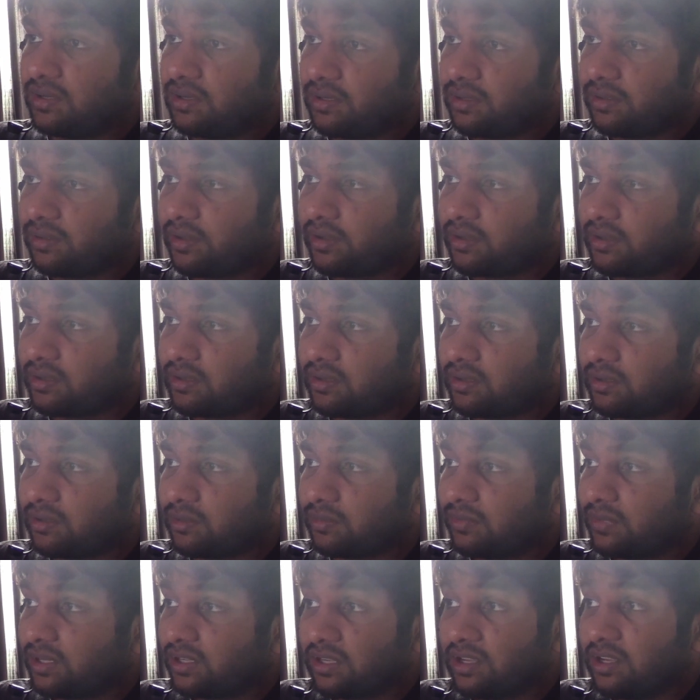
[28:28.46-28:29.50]
Like,
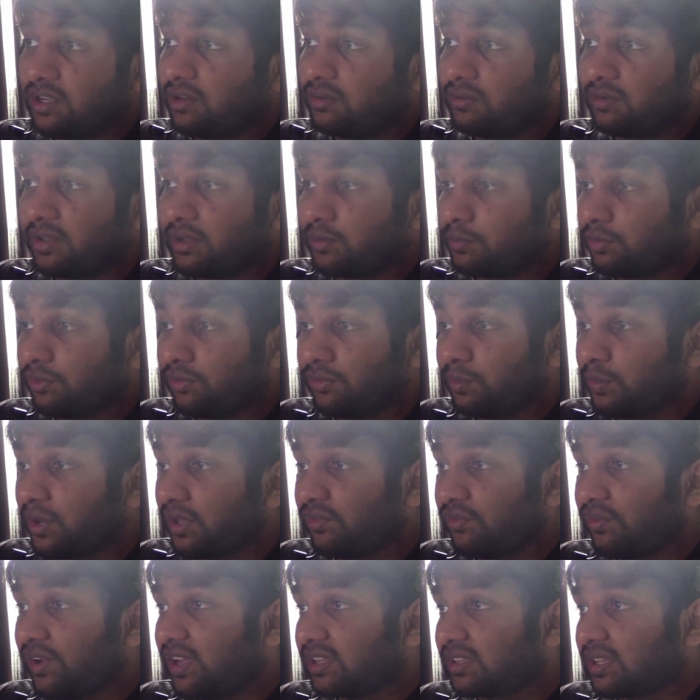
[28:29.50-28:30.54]
again, like proven by the
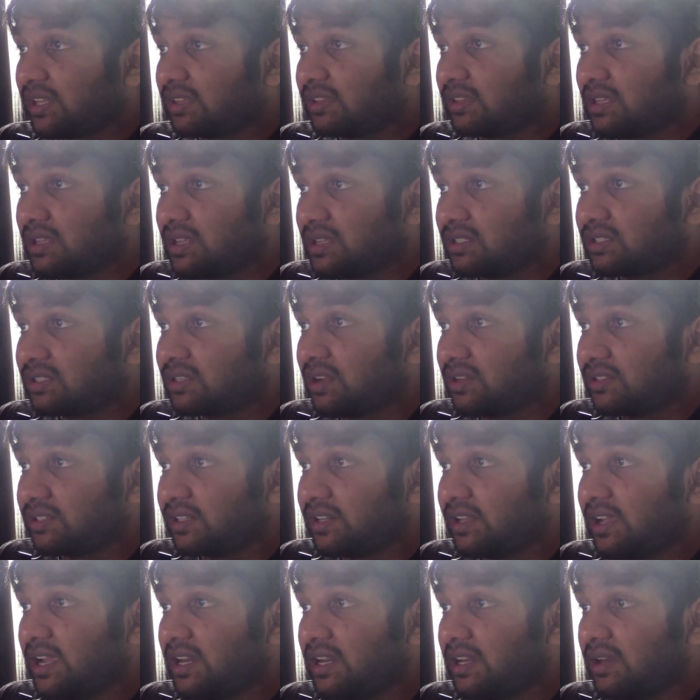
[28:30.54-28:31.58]
fact that this
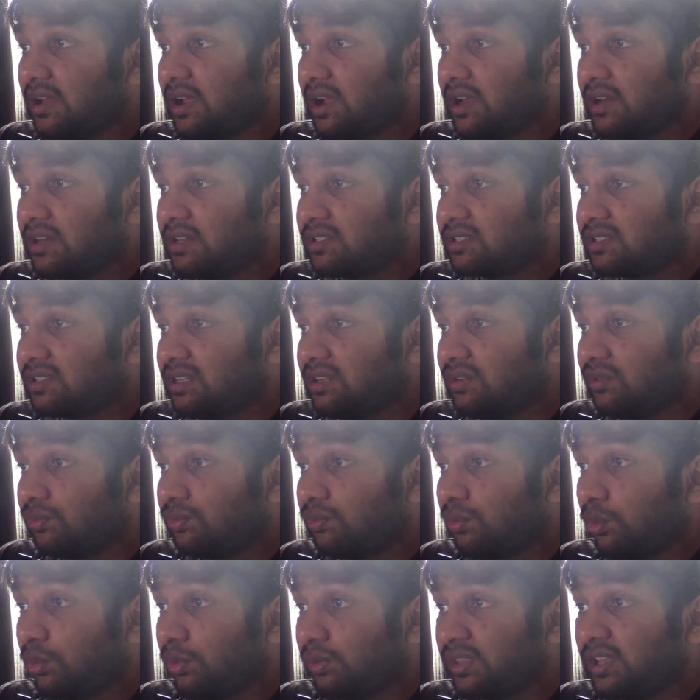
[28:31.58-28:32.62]
Godzilla 89 is the
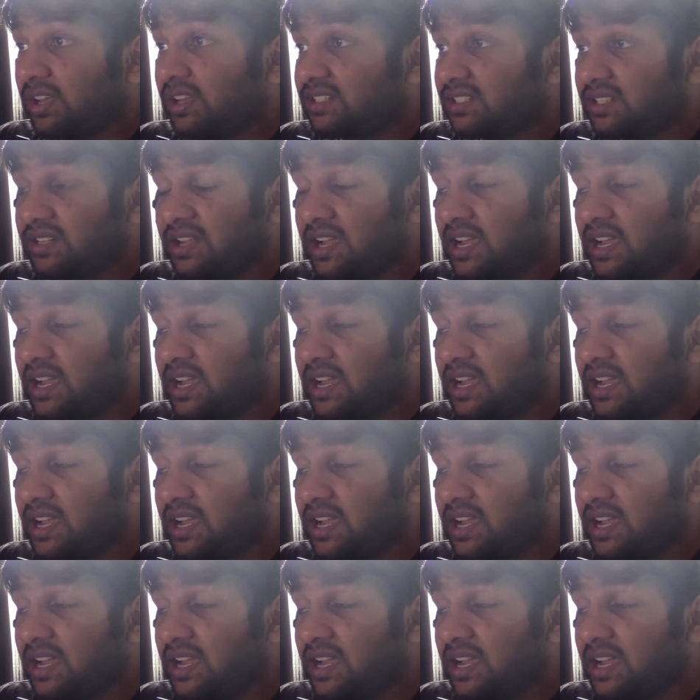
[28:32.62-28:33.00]
4th Godzilla